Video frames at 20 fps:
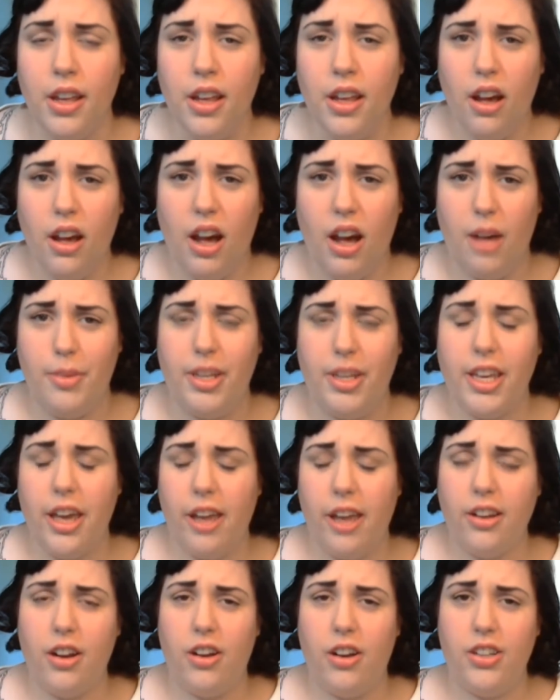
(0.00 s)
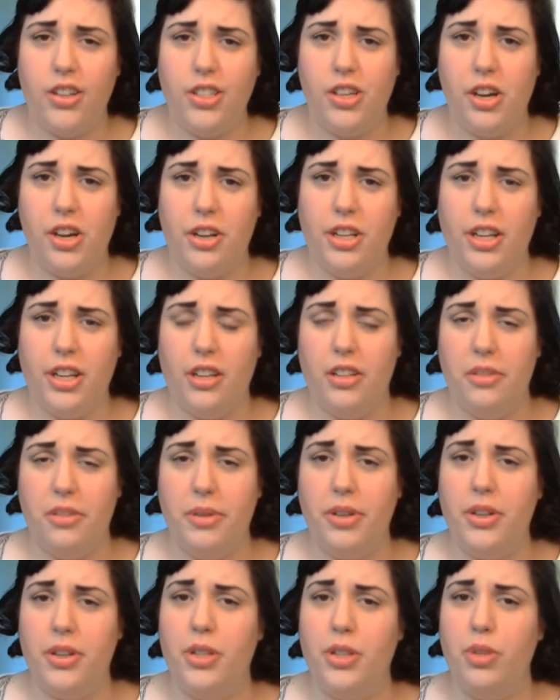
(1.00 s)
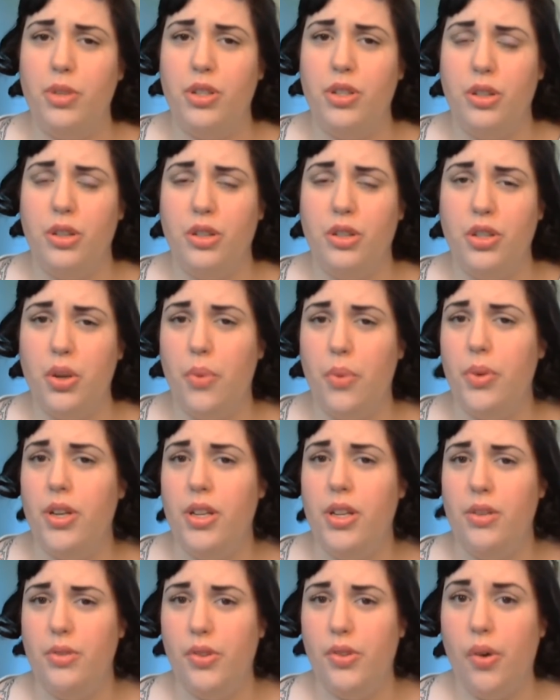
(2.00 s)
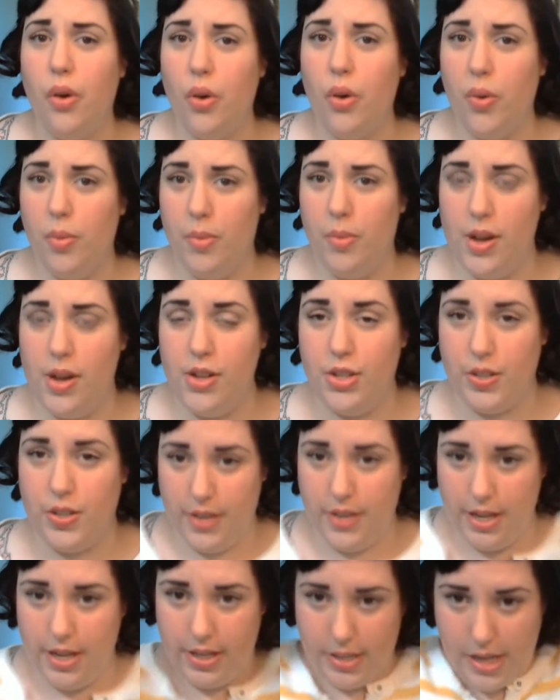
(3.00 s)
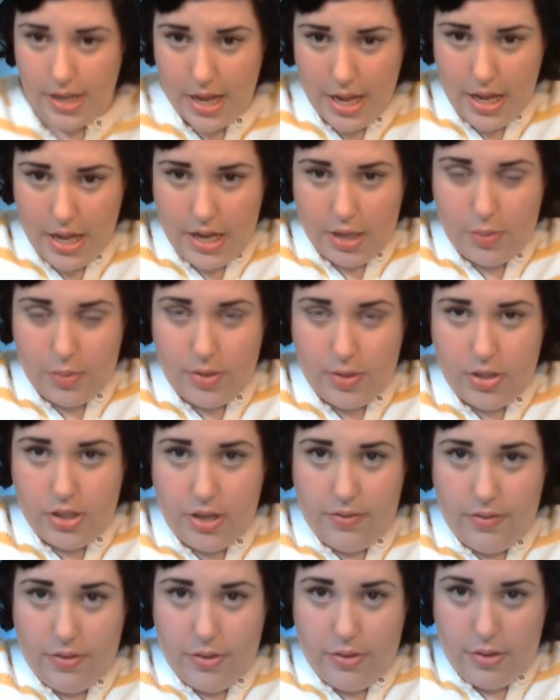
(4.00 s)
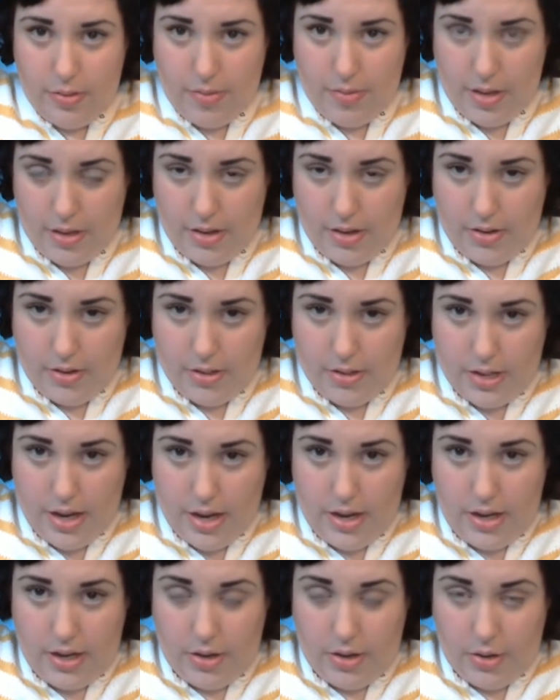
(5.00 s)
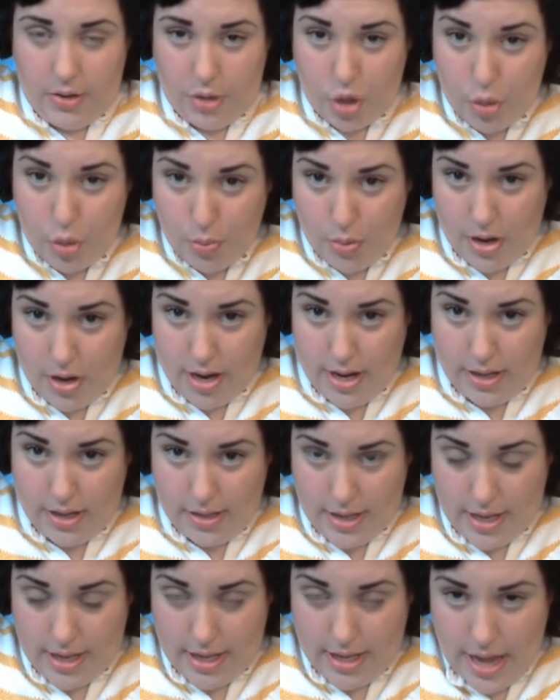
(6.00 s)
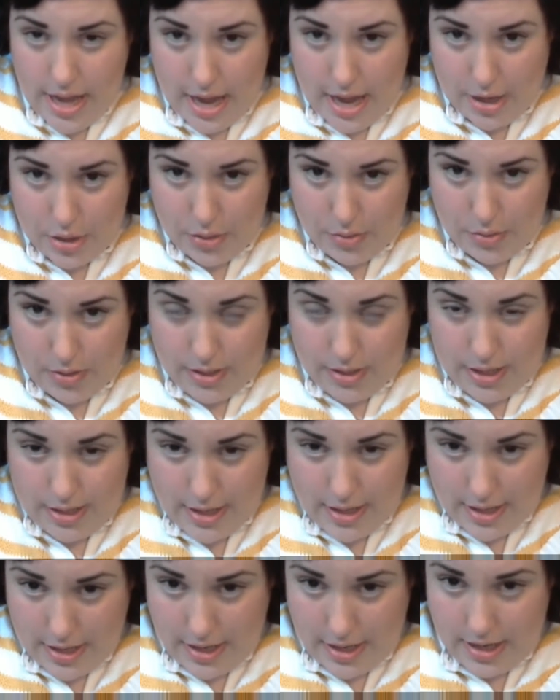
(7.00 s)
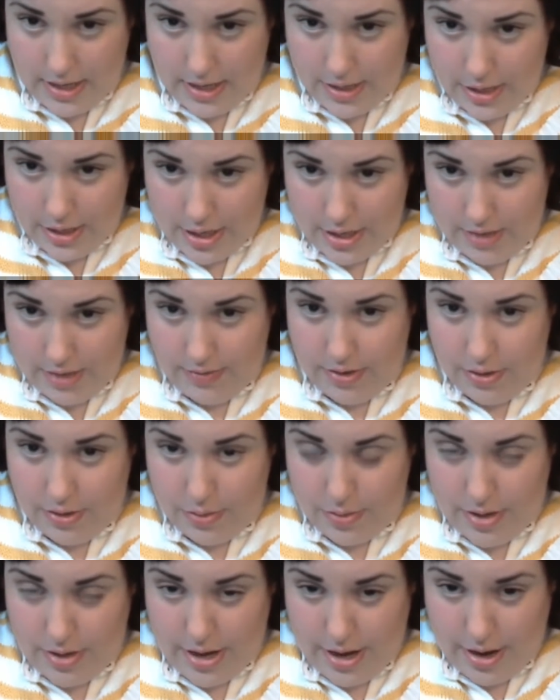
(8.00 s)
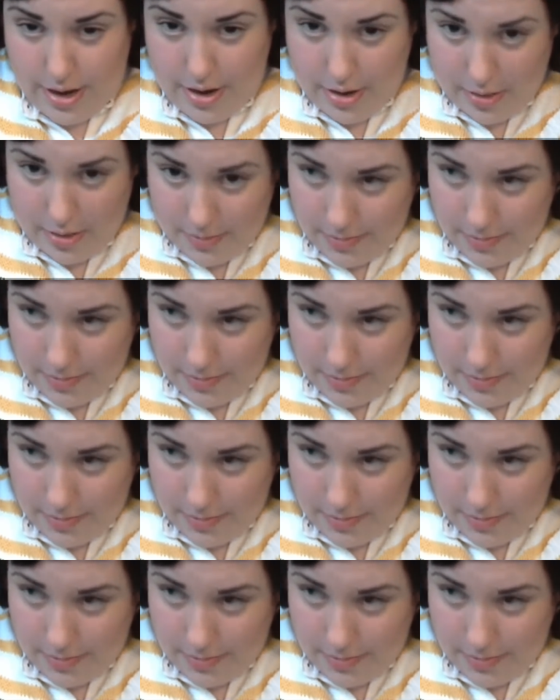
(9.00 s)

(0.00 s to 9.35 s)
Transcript: It can cause your hair to get a little bit crispy, so you don't want to use a whole bunch of it, especially if you're doing pin curl set and you're spraying like actually like each individual hair.